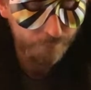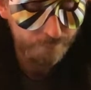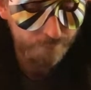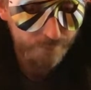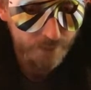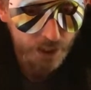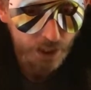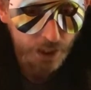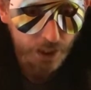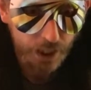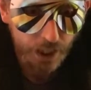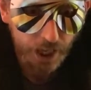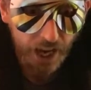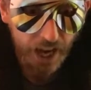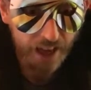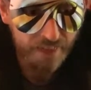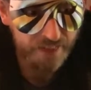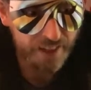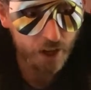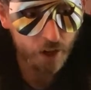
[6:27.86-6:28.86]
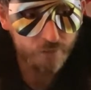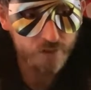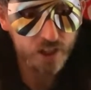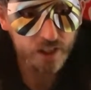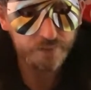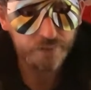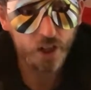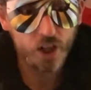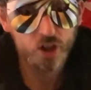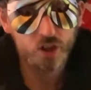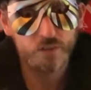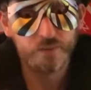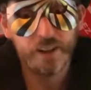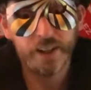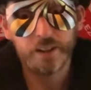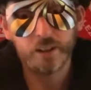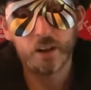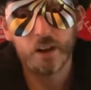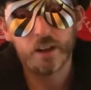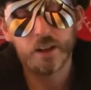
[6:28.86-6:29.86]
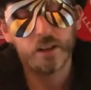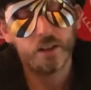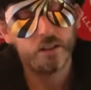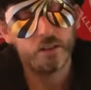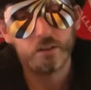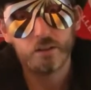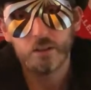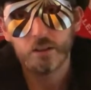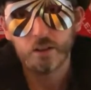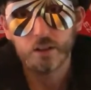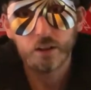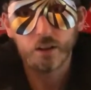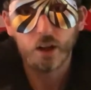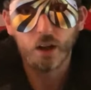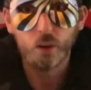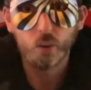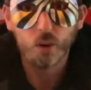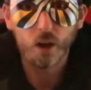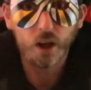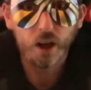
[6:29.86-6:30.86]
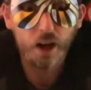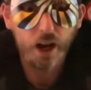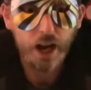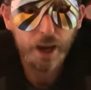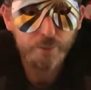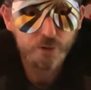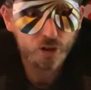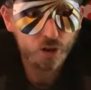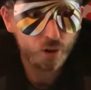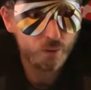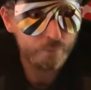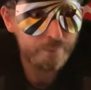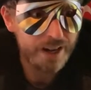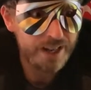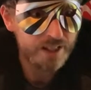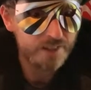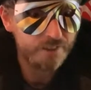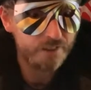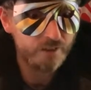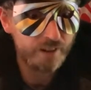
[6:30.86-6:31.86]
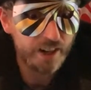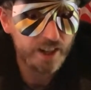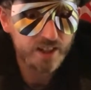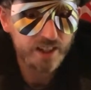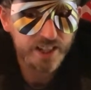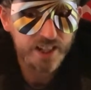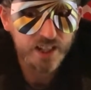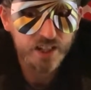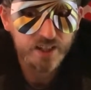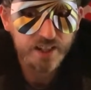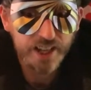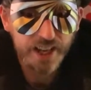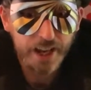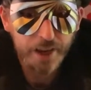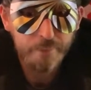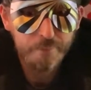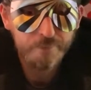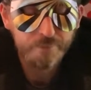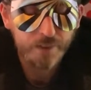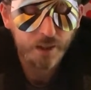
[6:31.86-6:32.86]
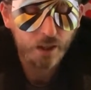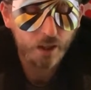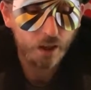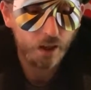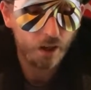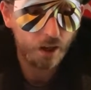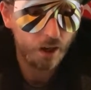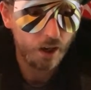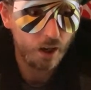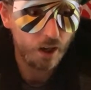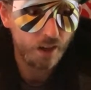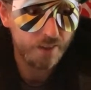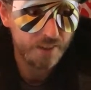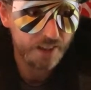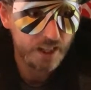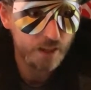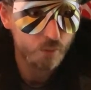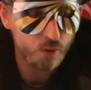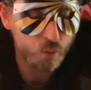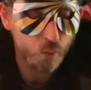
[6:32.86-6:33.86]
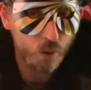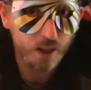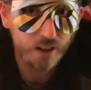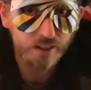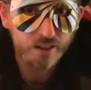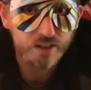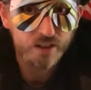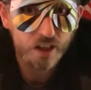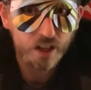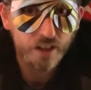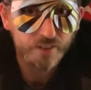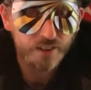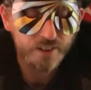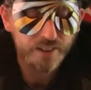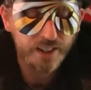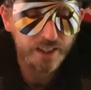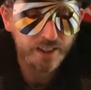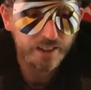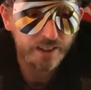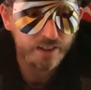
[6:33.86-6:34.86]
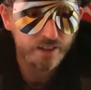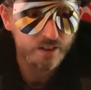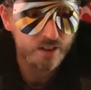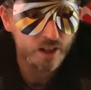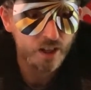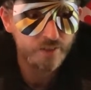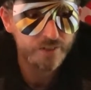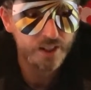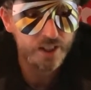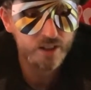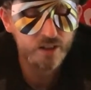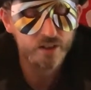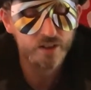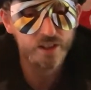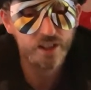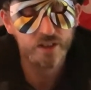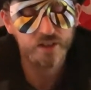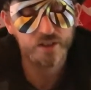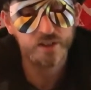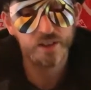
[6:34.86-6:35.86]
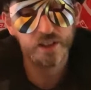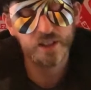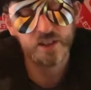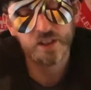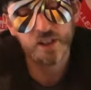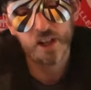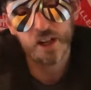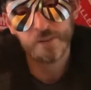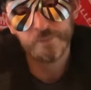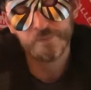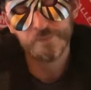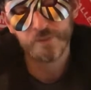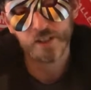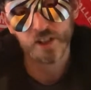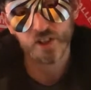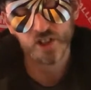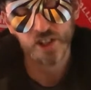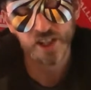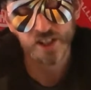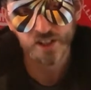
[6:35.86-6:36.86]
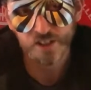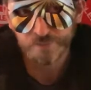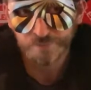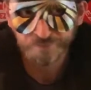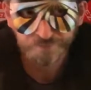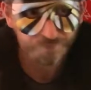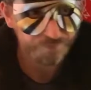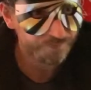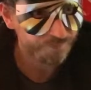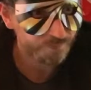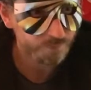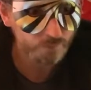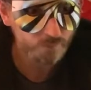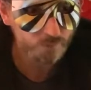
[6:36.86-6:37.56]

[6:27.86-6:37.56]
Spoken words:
And then obviously Virgil van Dijk, absolutely massive congratulations to him. I think it was well deserved. I think he did deserve it this season.